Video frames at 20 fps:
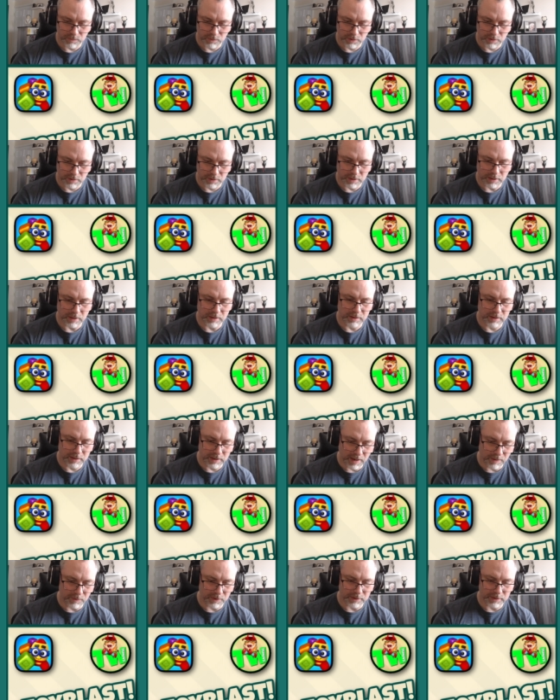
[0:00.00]
work.
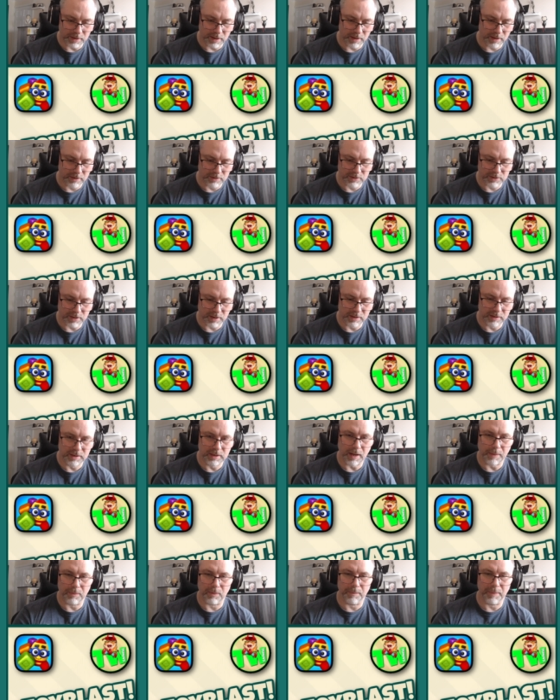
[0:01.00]
That one does. A
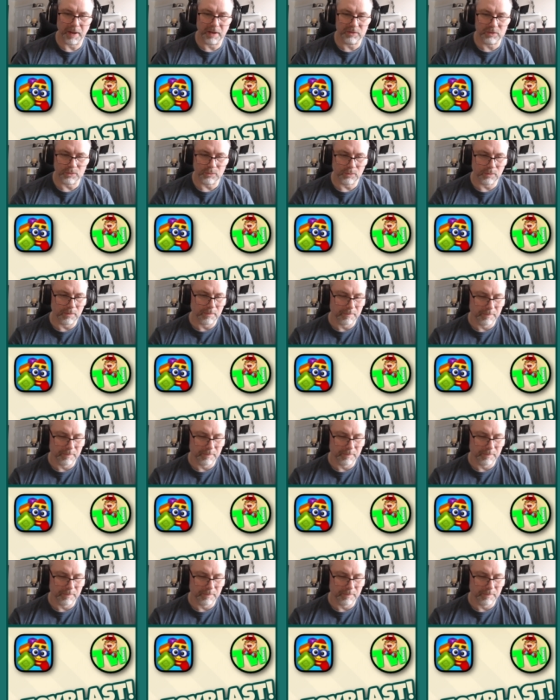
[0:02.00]
double puzzle.